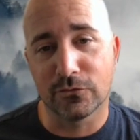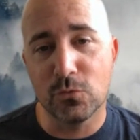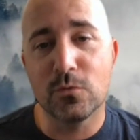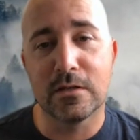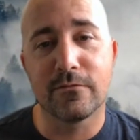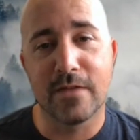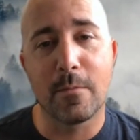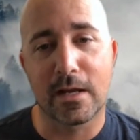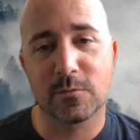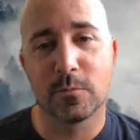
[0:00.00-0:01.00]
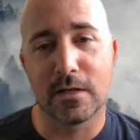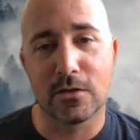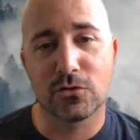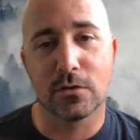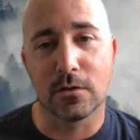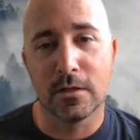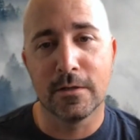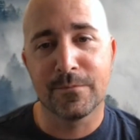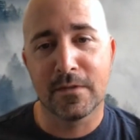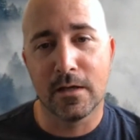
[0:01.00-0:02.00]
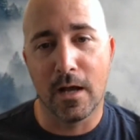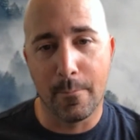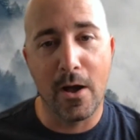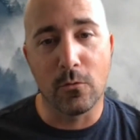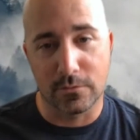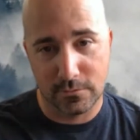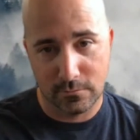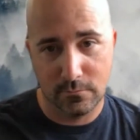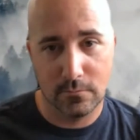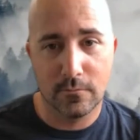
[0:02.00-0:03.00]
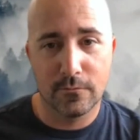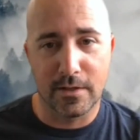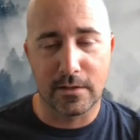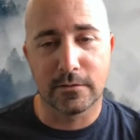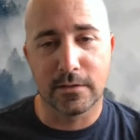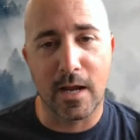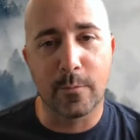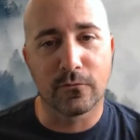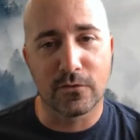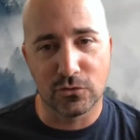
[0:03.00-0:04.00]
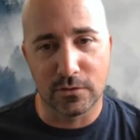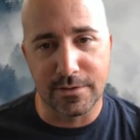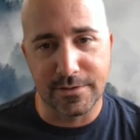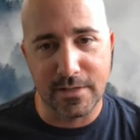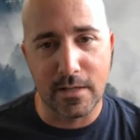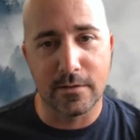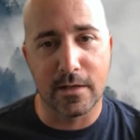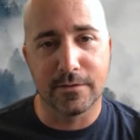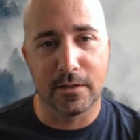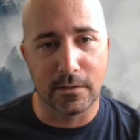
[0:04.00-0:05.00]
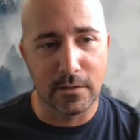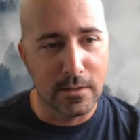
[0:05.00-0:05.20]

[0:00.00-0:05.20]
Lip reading: to give them an explanation about that hypervigilance and that